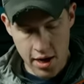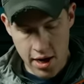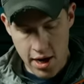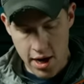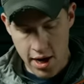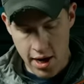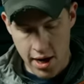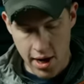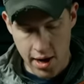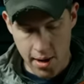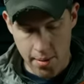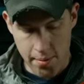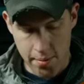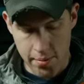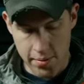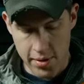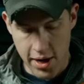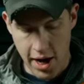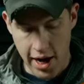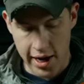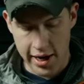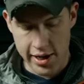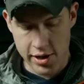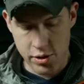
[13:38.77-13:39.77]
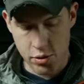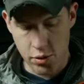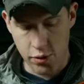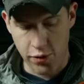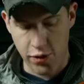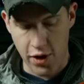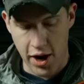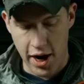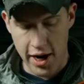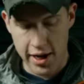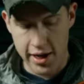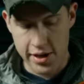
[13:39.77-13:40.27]
Um, not as
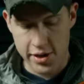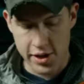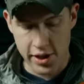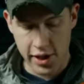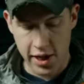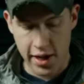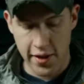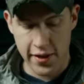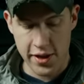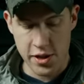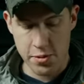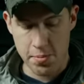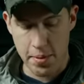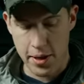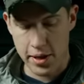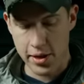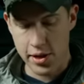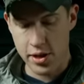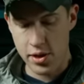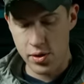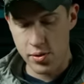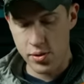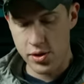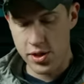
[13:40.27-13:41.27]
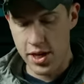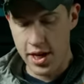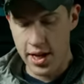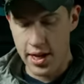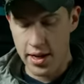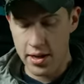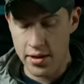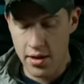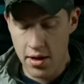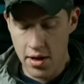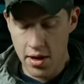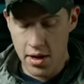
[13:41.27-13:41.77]
refined as a gun that's been
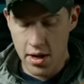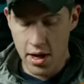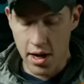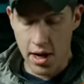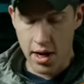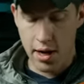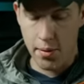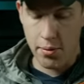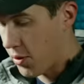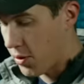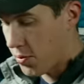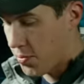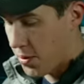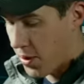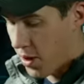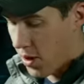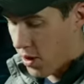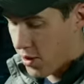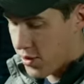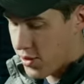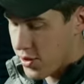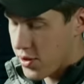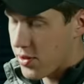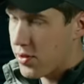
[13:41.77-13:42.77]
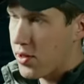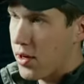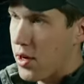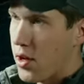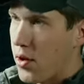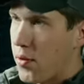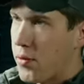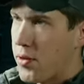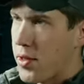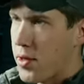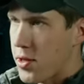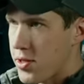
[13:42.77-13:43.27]
QC'd uh, with parts, you
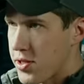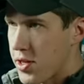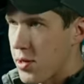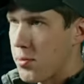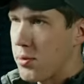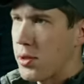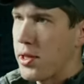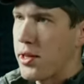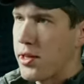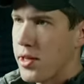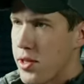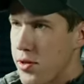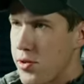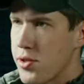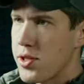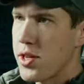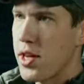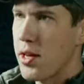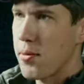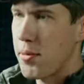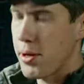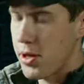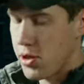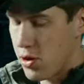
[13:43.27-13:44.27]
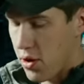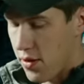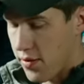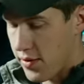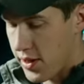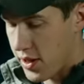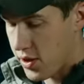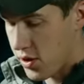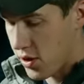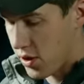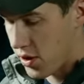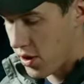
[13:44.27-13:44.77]
know, they assemble it and QC it and make sure
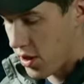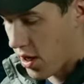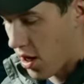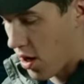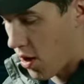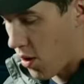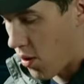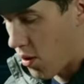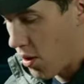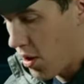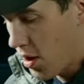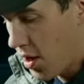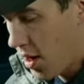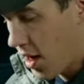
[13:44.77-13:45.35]
everything's good to go.